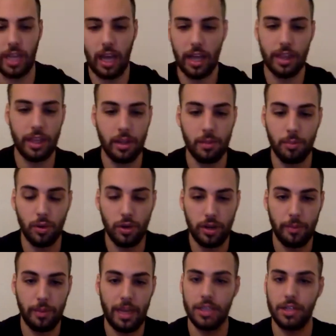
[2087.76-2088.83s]
I think he put on
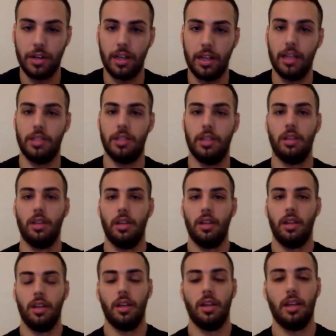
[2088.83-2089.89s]
a masterclass,
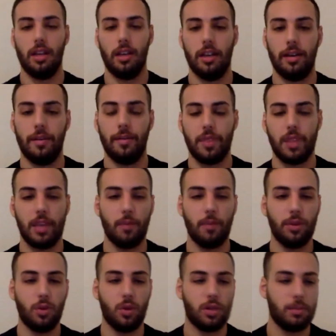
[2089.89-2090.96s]
uh, and
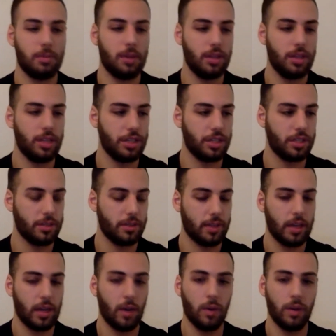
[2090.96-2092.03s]
we talked about this
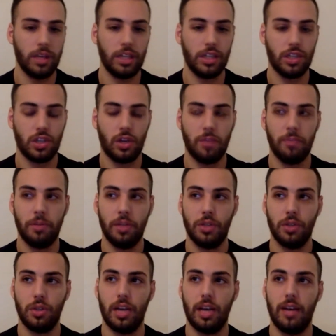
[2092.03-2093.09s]
how each company
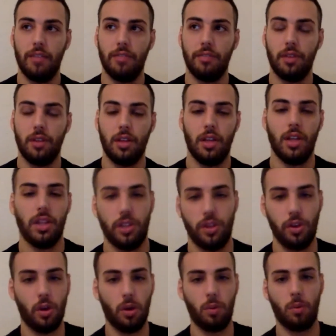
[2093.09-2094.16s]
should have
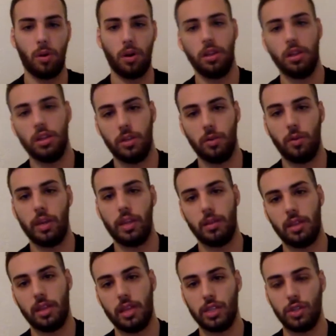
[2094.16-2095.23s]
the old world, the way
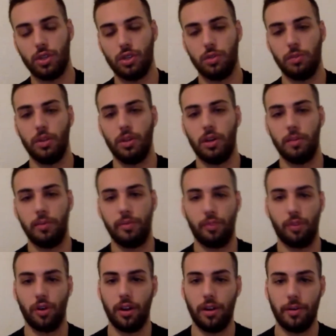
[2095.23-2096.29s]
that things used to be done
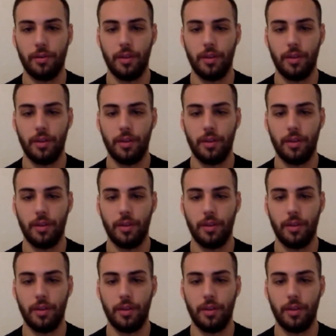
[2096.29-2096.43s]
before,